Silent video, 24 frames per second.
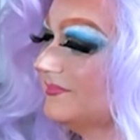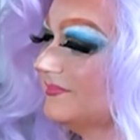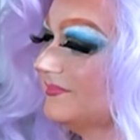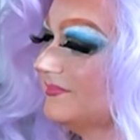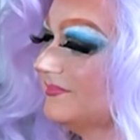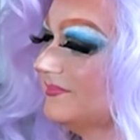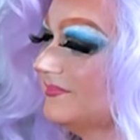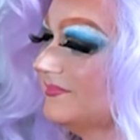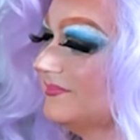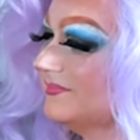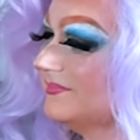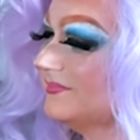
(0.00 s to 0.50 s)

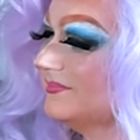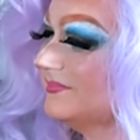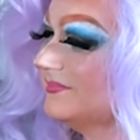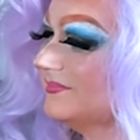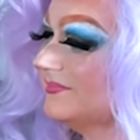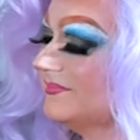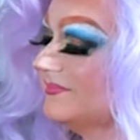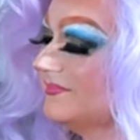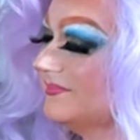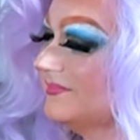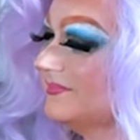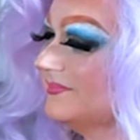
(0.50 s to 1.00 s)

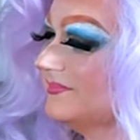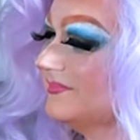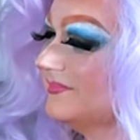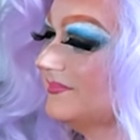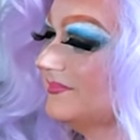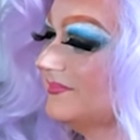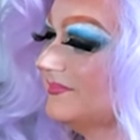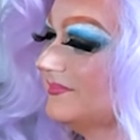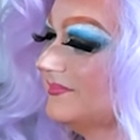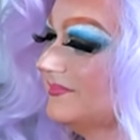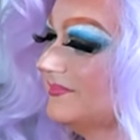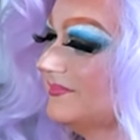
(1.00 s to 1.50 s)

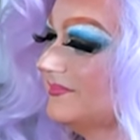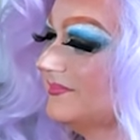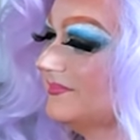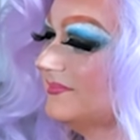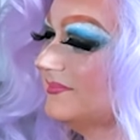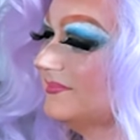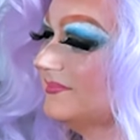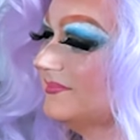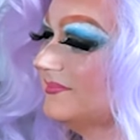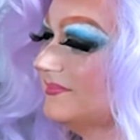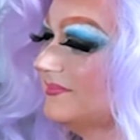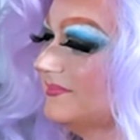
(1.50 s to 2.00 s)

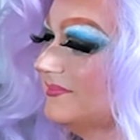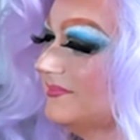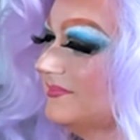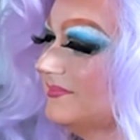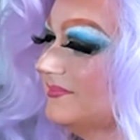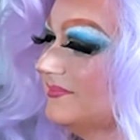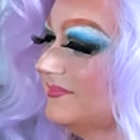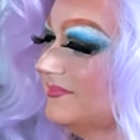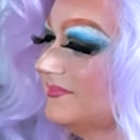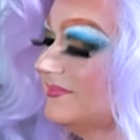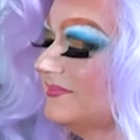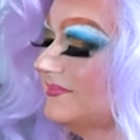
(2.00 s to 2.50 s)

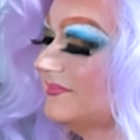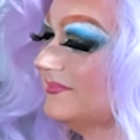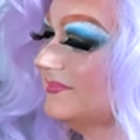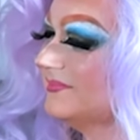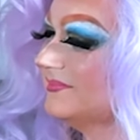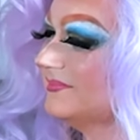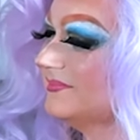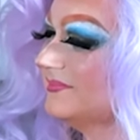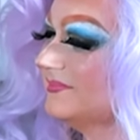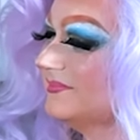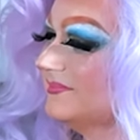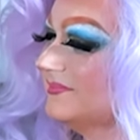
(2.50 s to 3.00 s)

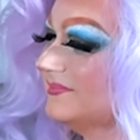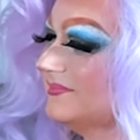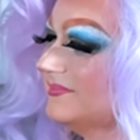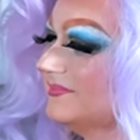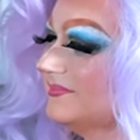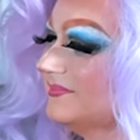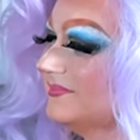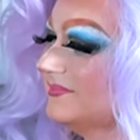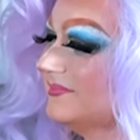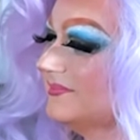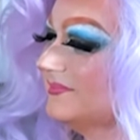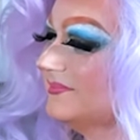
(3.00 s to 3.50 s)

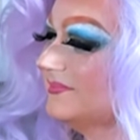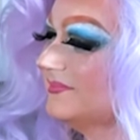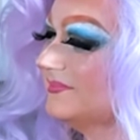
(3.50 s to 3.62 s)
[no speech]